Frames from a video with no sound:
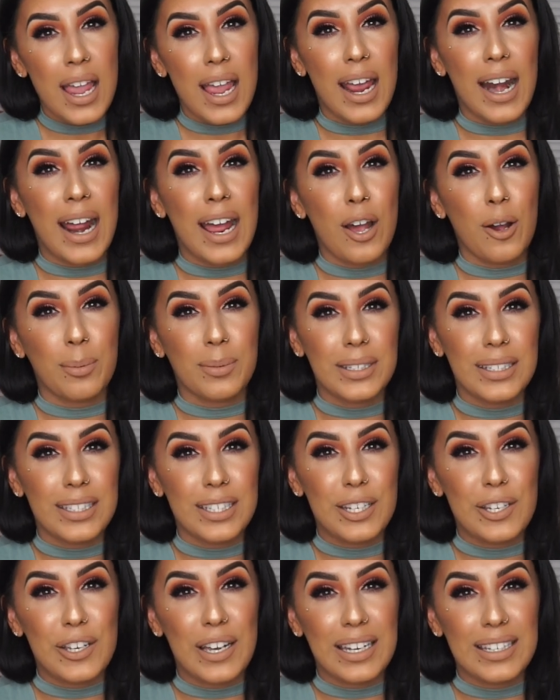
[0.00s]
and I hope to
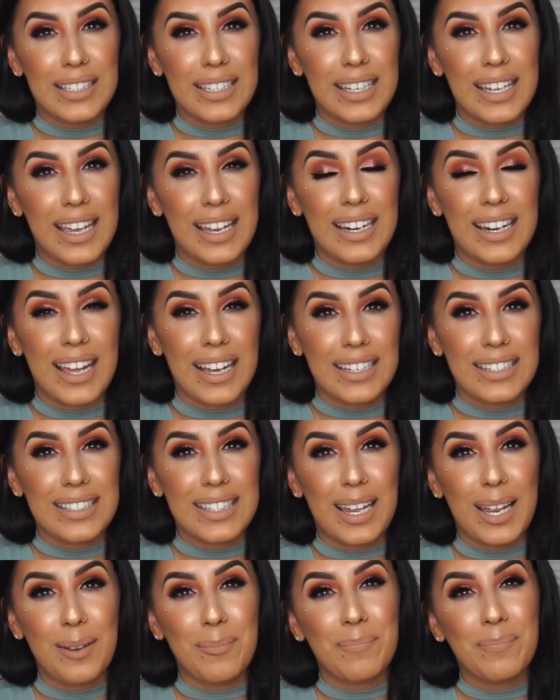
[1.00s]
see you guys again next
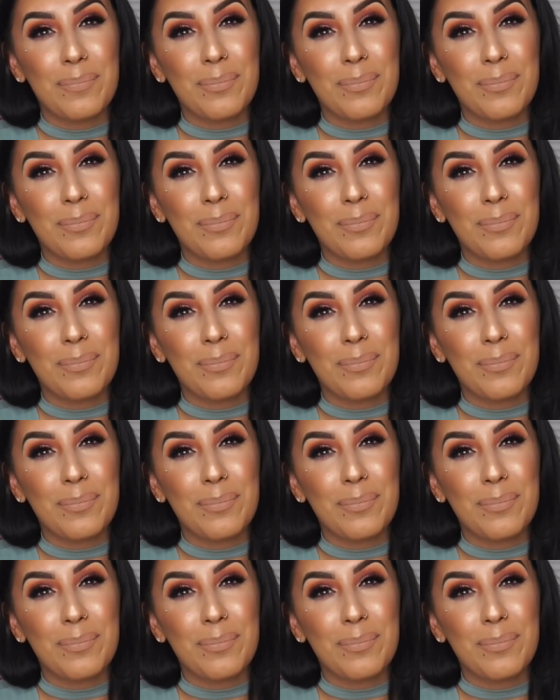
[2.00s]
time.